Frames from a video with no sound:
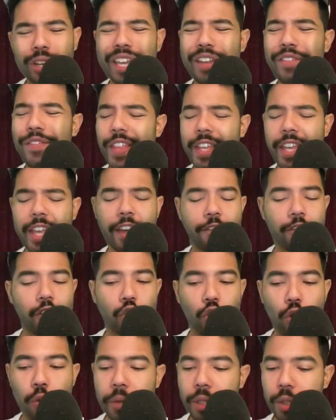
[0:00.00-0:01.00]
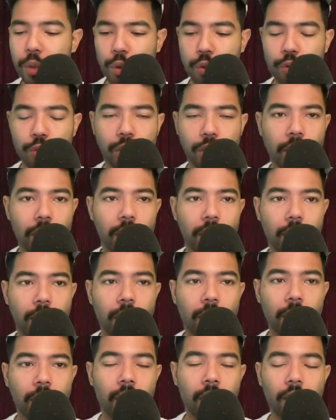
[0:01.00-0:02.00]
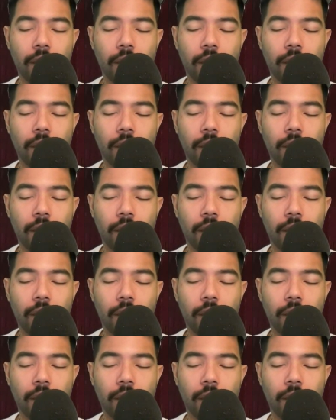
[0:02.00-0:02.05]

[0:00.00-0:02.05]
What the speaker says: Even the Kevin Newmans were really good.